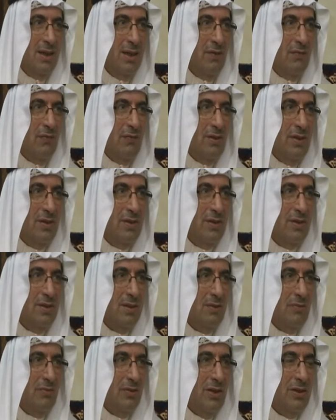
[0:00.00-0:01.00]
for
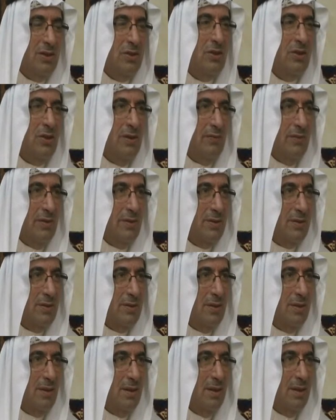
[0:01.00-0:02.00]
this universe.
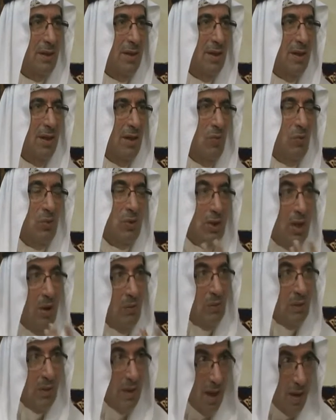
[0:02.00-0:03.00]
Without
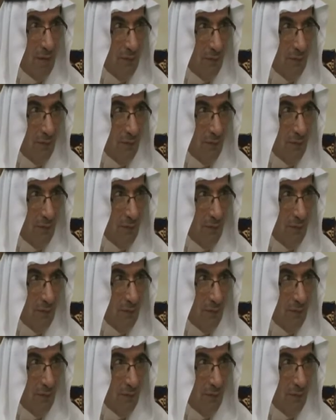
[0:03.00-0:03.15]
love,